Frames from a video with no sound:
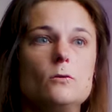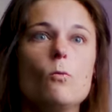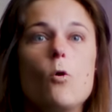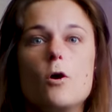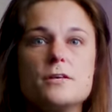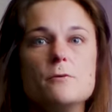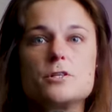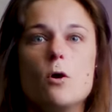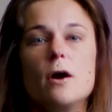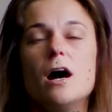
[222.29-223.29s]
war that was
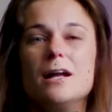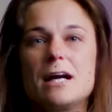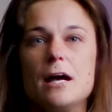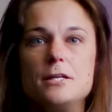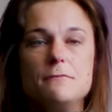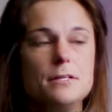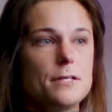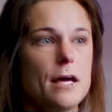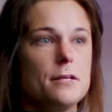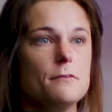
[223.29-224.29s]
going on kind of
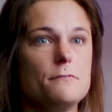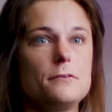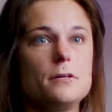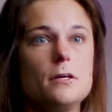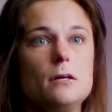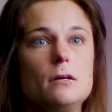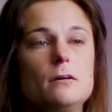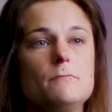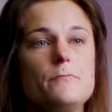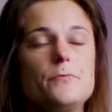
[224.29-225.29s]
inside of,
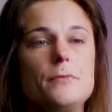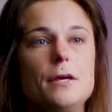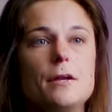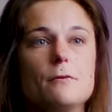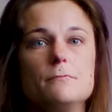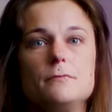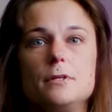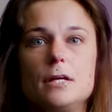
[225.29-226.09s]
you know,